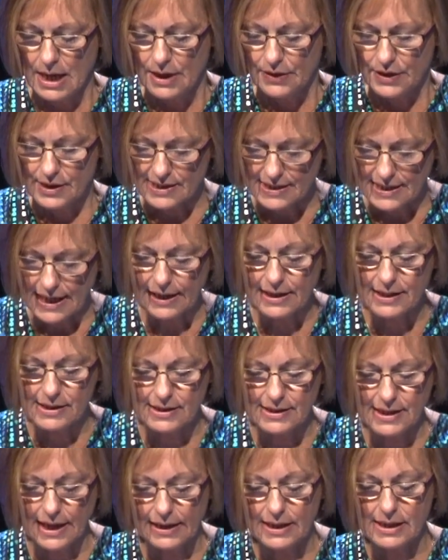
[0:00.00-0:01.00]
The
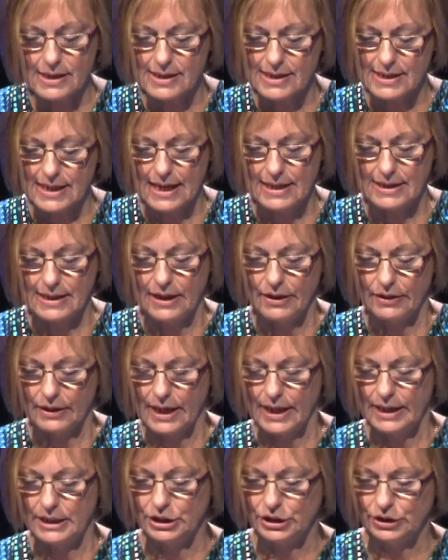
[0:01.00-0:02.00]
second standout
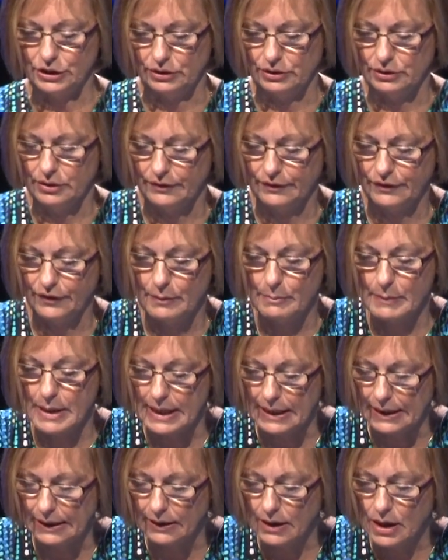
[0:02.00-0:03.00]
occasion for
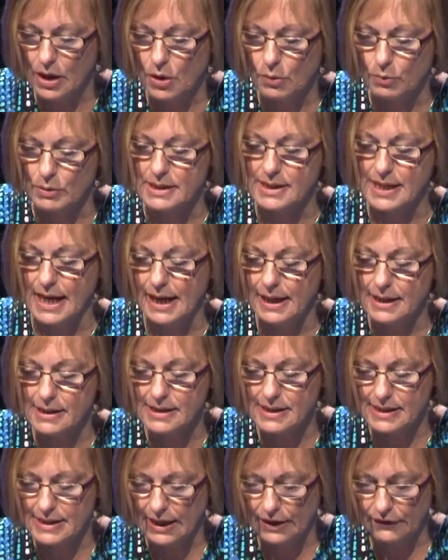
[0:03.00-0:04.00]
me was telling
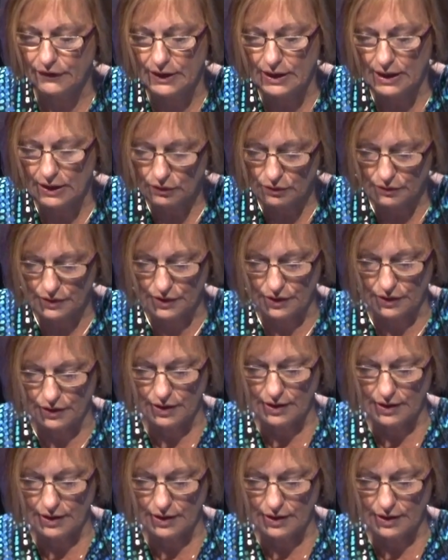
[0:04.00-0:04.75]
Sir David Nicholson,